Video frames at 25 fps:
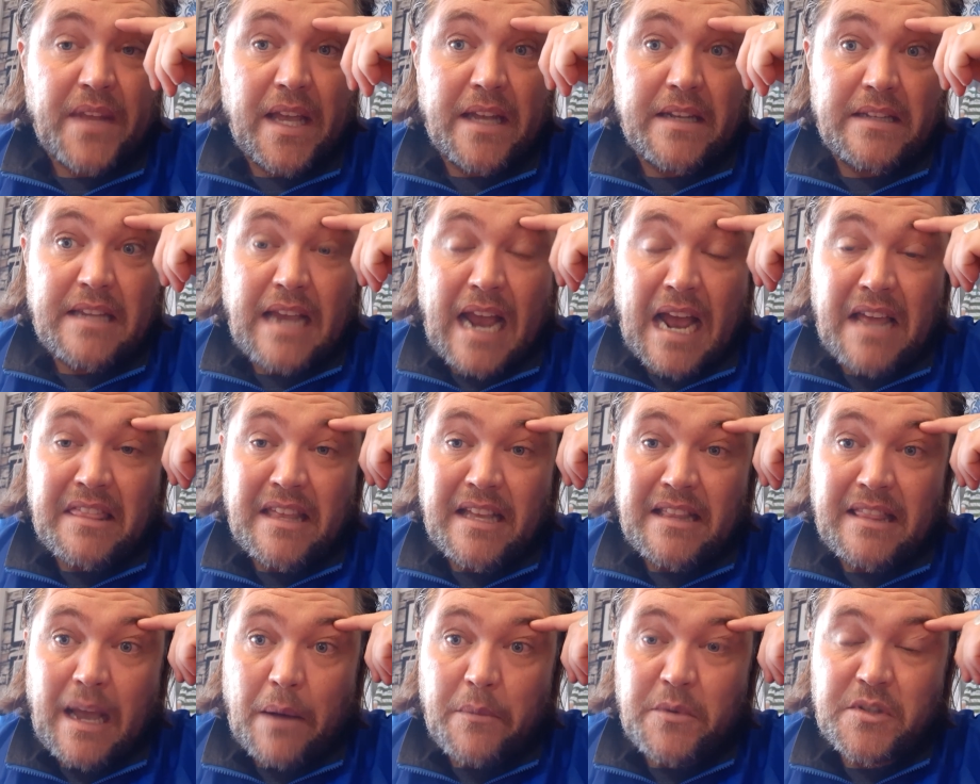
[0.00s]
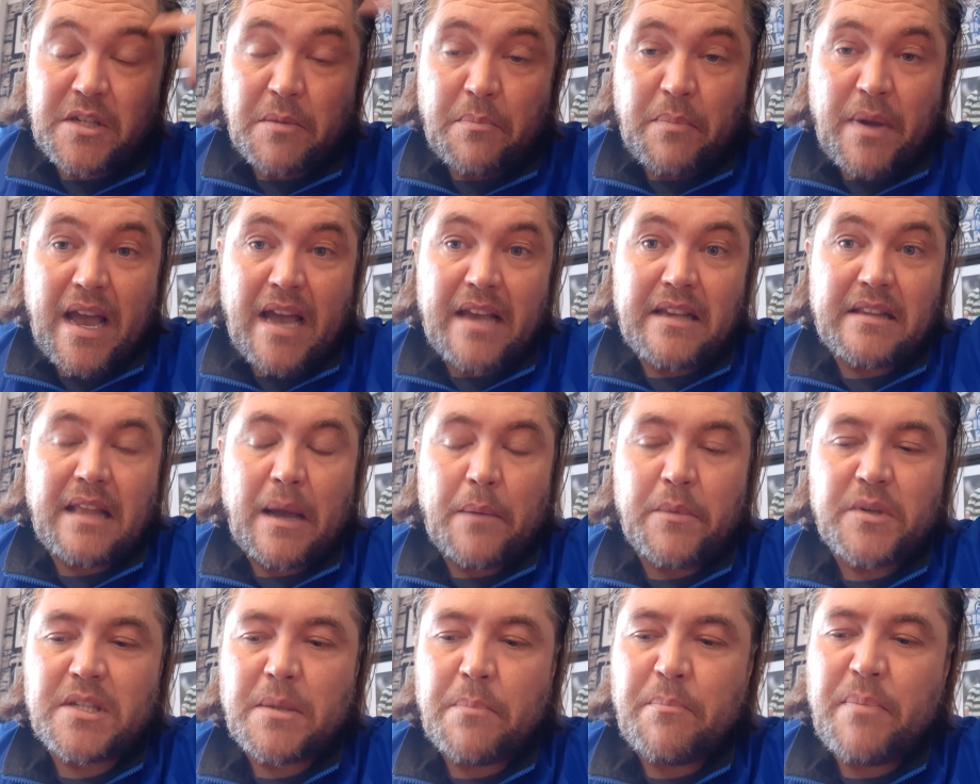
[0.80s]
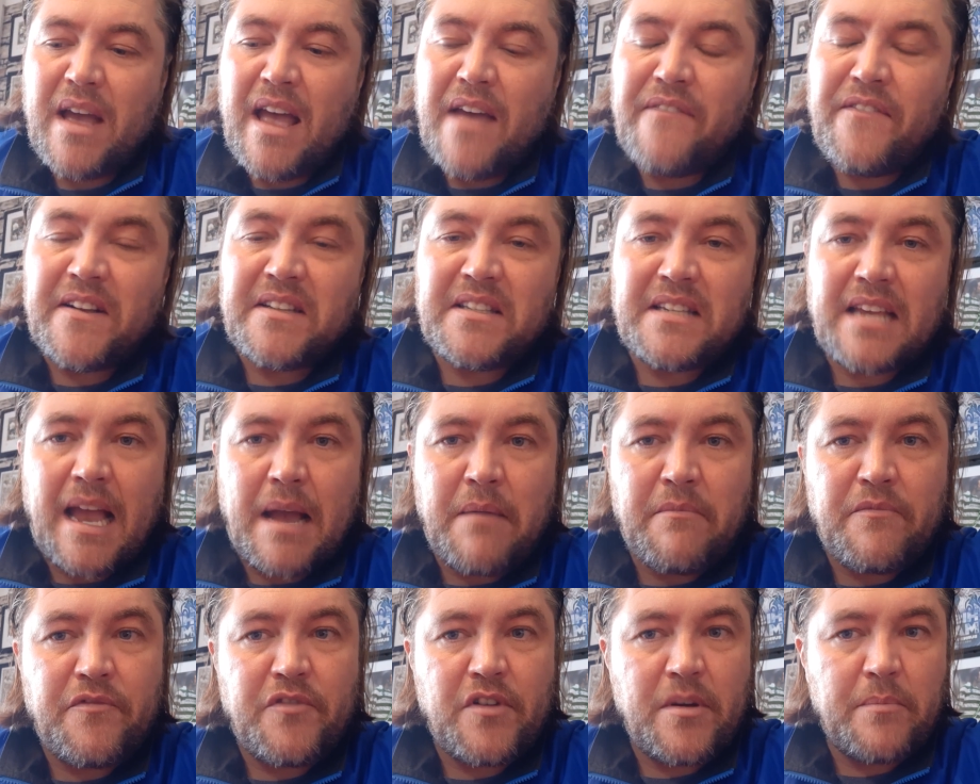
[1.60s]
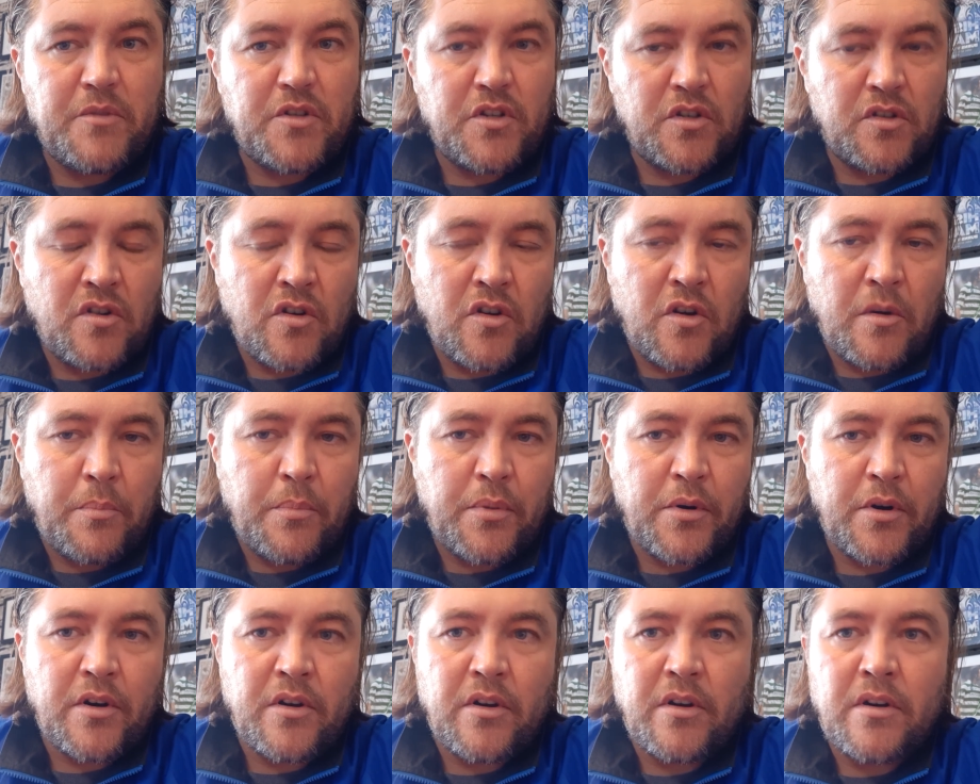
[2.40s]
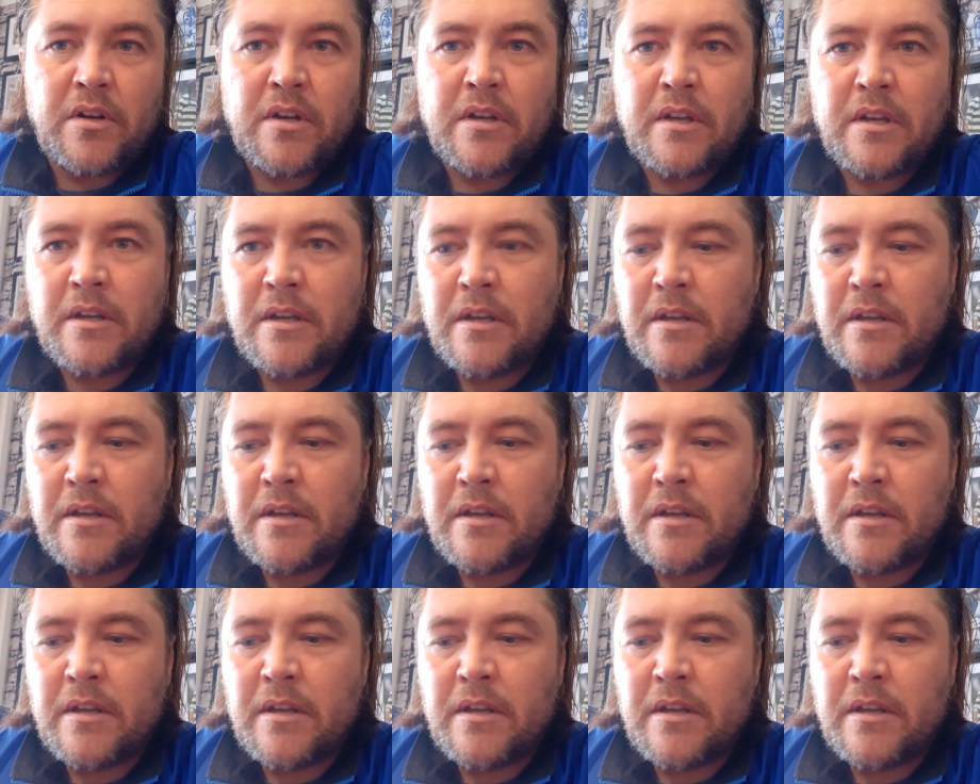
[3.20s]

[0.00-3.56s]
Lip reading: and I think that was a perfect time for him to go pro.